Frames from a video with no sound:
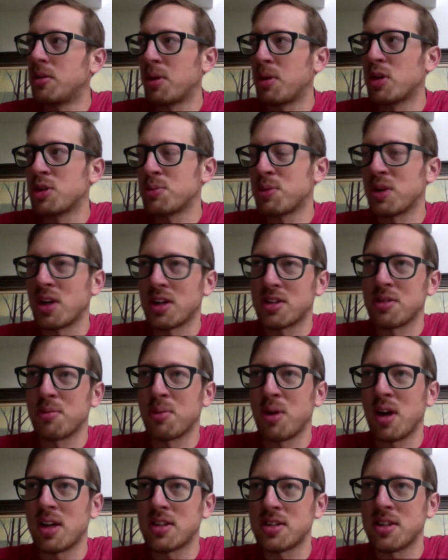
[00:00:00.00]

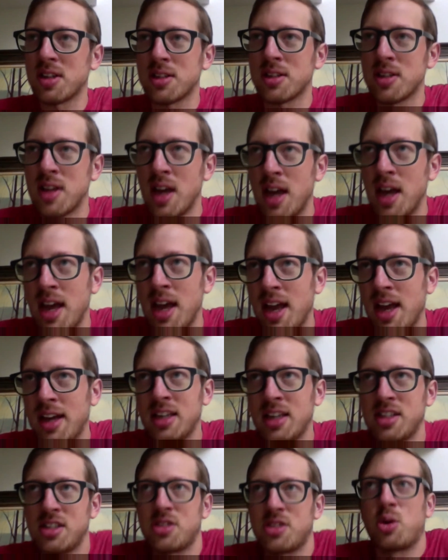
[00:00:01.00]
post-production process.
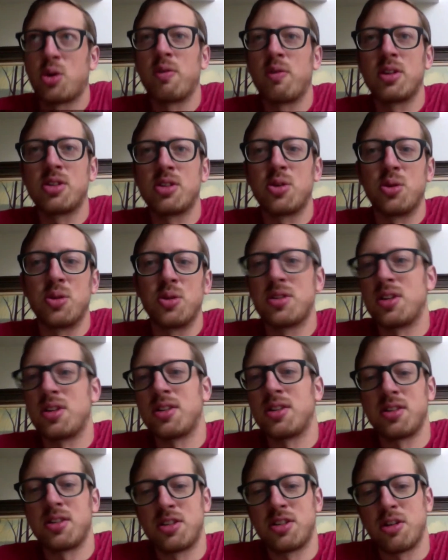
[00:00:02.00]
And he just sort of introduced
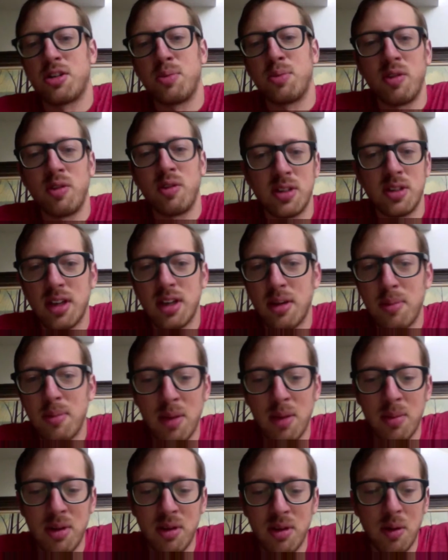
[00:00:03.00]
us to some movies that
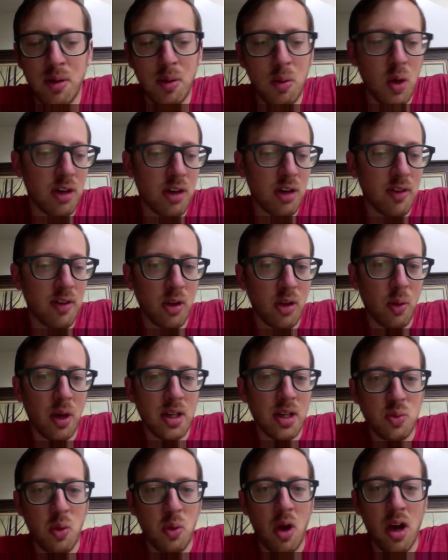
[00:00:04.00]
maybe we wouldn't have
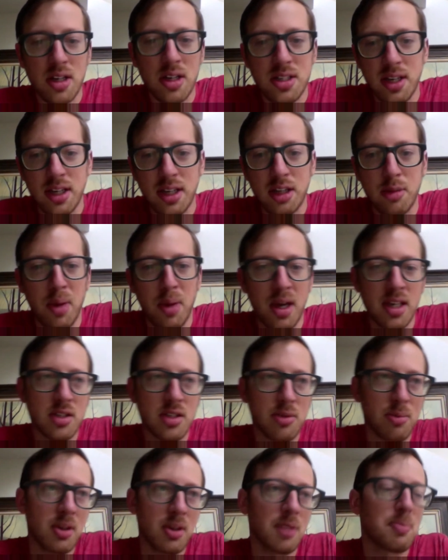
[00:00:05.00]
otherwise watched, like The
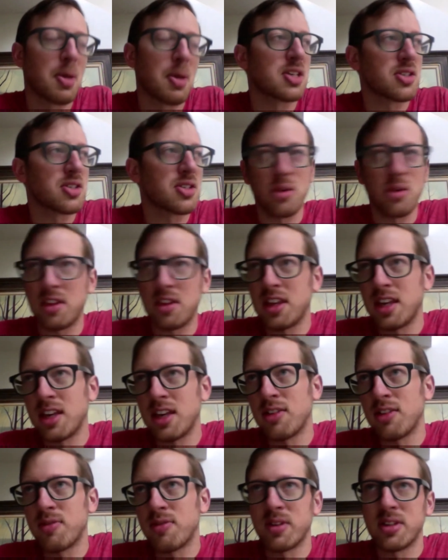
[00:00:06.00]
Bicycle
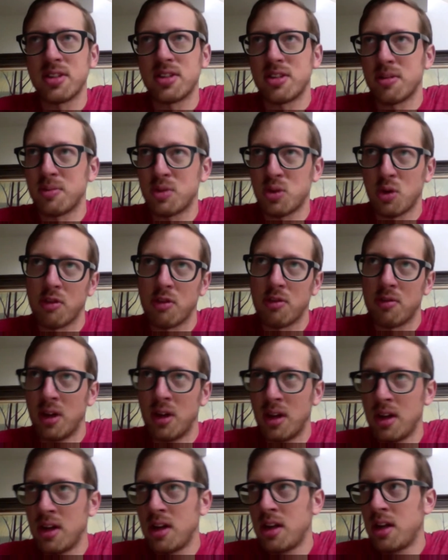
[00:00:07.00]
Thief, and some sort of,
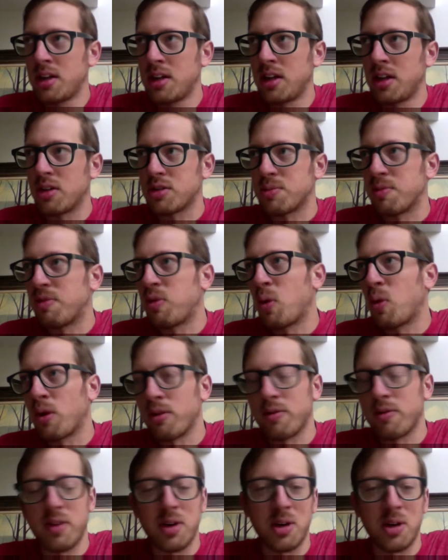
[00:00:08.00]
some
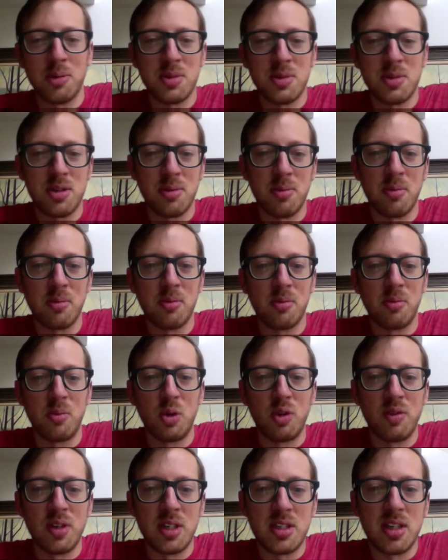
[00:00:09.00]
foreign films, some
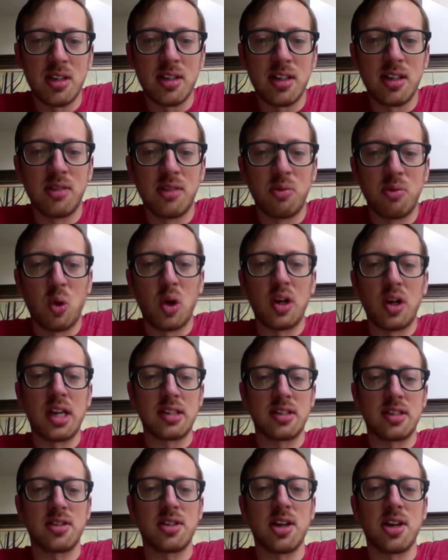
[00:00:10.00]
movies that weren't
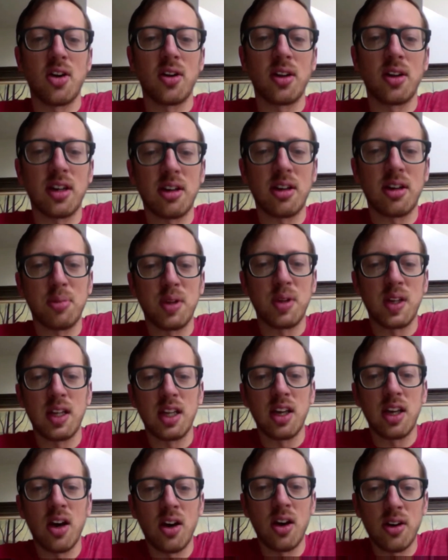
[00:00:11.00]
necessarily
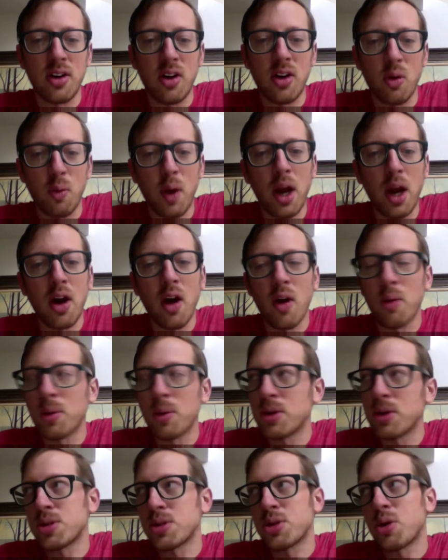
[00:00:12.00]
completely on our radar,
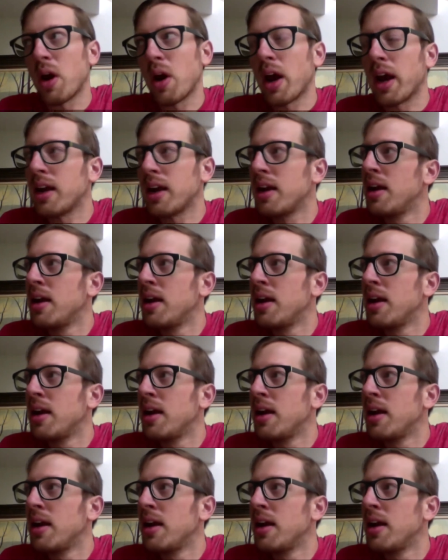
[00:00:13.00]
which is great.